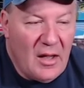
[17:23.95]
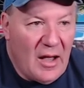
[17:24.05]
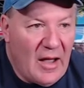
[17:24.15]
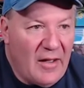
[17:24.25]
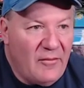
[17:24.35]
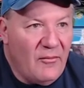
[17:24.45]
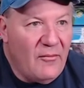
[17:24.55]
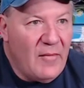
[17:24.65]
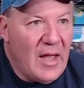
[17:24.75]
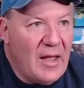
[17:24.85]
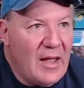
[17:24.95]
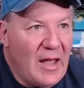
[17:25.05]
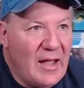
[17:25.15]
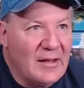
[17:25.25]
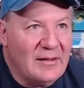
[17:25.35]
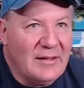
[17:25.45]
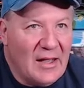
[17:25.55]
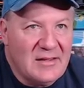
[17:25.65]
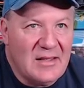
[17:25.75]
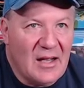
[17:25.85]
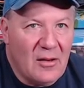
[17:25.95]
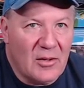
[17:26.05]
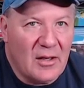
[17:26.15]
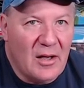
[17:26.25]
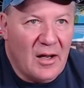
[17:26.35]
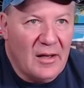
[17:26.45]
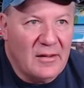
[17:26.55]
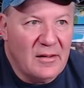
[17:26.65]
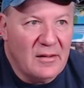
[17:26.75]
I've met at a Dice Tower con.